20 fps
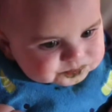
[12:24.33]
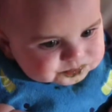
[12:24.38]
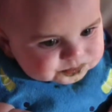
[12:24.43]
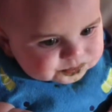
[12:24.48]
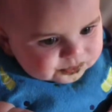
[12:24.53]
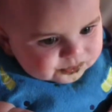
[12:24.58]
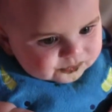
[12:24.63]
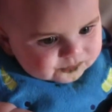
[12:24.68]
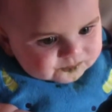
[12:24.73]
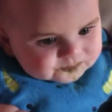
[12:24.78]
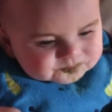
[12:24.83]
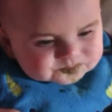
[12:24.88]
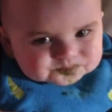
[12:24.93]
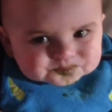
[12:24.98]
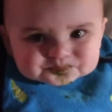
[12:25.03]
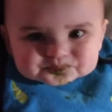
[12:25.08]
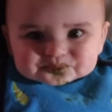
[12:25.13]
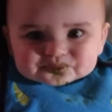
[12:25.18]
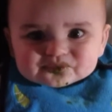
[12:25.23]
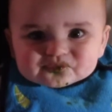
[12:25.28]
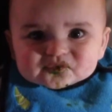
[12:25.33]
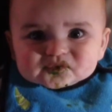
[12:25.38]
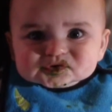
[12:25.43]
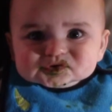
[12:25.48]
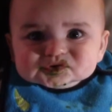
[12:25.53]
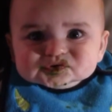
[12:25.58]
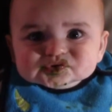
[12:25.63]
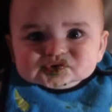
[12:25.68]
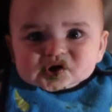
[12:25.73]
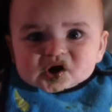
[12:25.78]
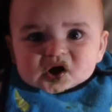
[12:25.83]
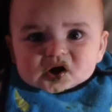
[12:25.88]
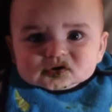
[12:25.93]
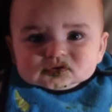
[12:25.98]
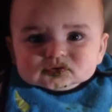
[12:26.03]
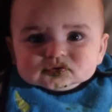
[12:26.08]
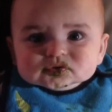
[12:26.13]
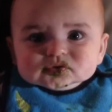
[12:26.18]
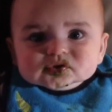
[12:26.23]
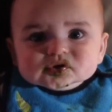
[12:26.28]
Oh man, the poops tomorrow are going to
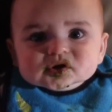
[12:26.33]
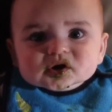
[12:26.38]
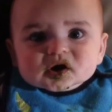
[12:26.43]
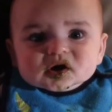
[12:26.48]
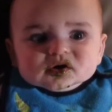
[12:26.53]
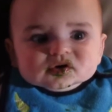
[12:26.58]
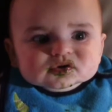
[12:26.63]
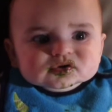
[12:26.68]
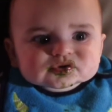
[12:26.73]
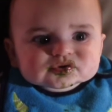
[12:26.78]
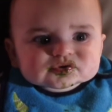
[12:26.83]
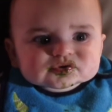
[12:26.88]
be terrible.